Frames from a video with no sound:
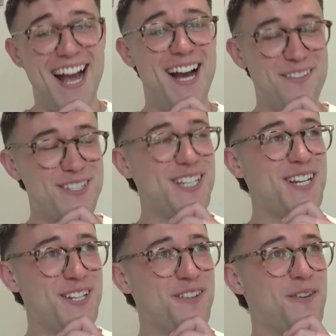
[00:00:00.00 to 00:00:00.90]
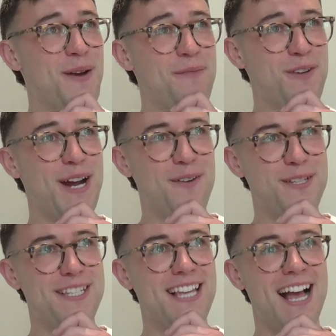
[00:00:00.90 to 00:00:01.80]
i absolutely remember it i
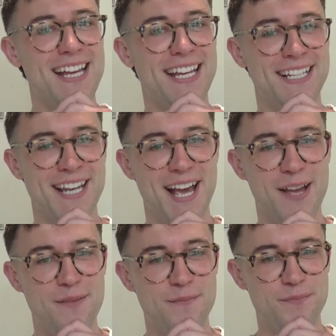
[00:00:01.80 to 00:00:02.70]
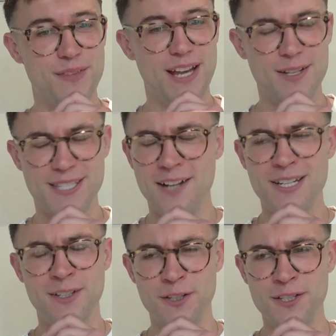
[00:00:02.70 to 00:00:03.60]
was sat in um I was
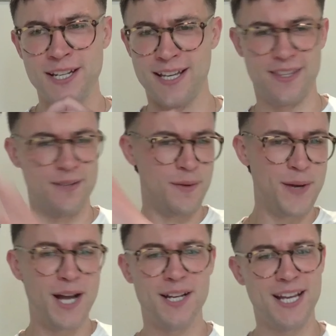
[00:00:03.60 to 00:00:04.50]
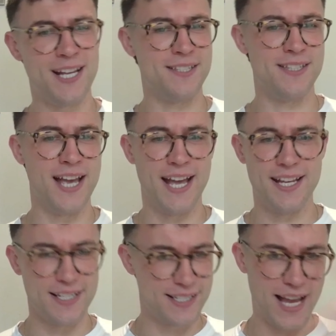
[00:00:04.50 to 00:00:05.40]
down in London, I think. My partner had
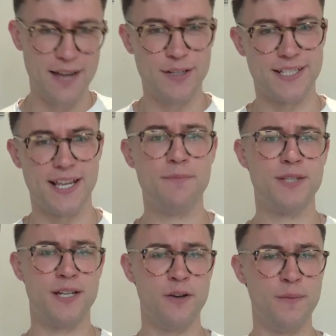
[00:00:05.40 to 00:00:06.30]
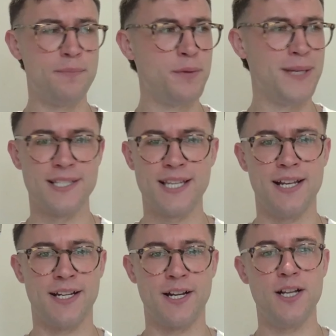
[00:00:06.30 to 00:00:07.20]
uh, a set of exams, and I remember being
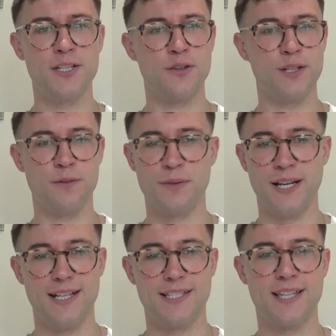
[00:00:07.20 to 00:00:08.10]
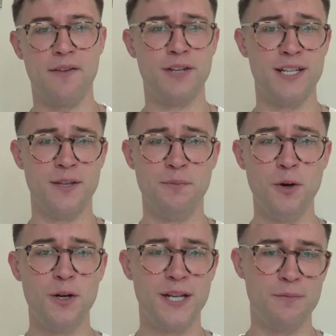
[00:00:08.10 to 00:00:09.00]
sat in a Costa at something like seven in the
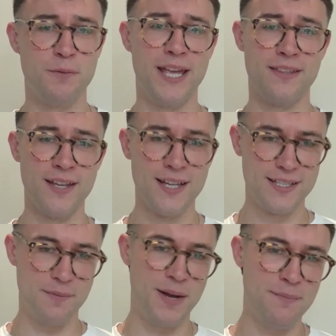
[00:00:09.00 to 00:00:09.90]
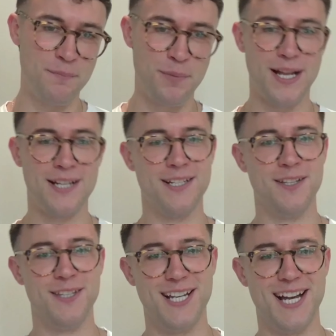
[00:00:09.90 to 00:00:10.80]
morning with demand planning
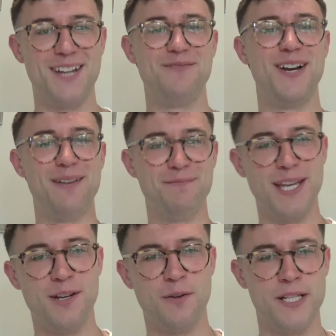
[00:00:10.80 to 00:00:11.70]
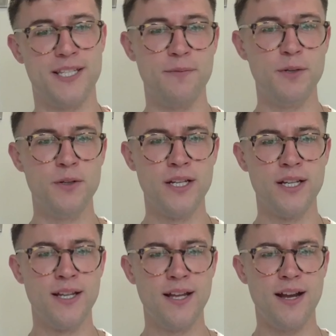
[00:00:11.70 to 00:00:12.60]
on the line. My MD almost saying, "Well,
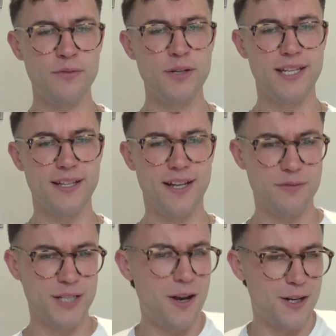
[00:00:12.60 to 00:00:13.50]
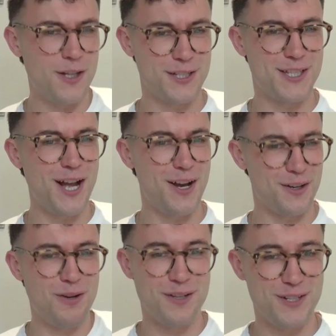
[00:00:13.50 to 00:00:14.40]
have we have we not got the
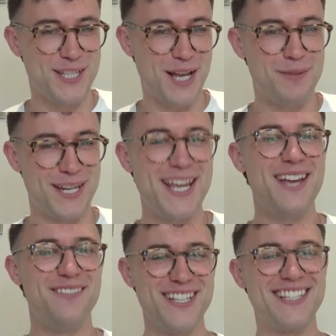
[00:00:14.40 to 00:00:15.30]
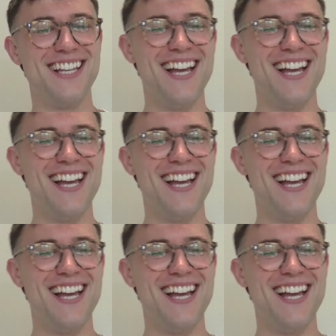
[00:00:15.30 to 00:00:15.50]
stock? What what's happened yeah. here?" We,